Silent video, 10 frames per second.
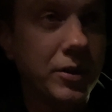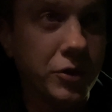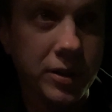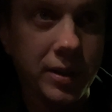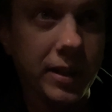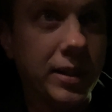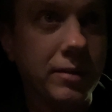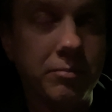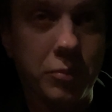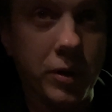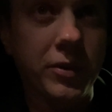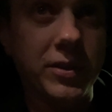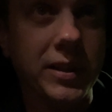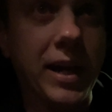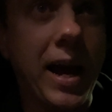just like it
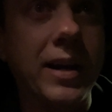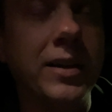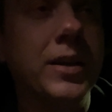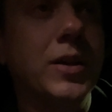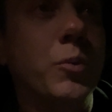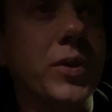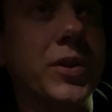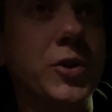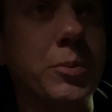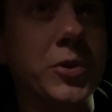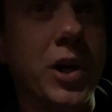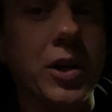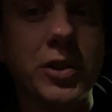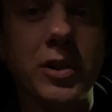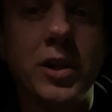previously had with the
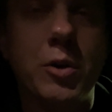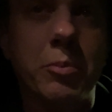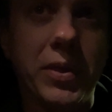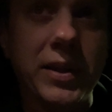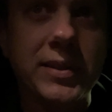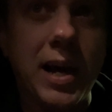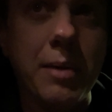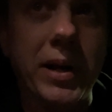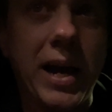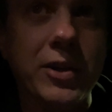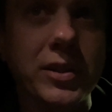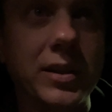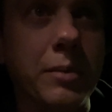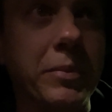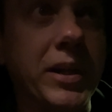supercharger, but this time it actually
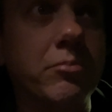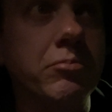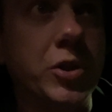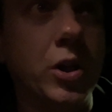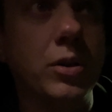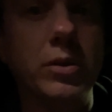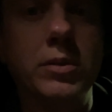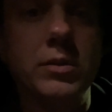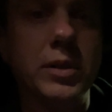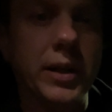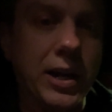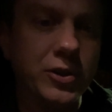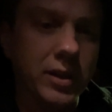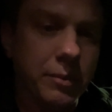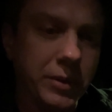let me, it
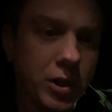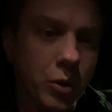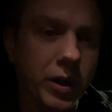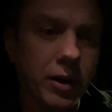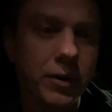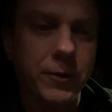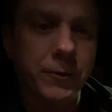actually let me go there.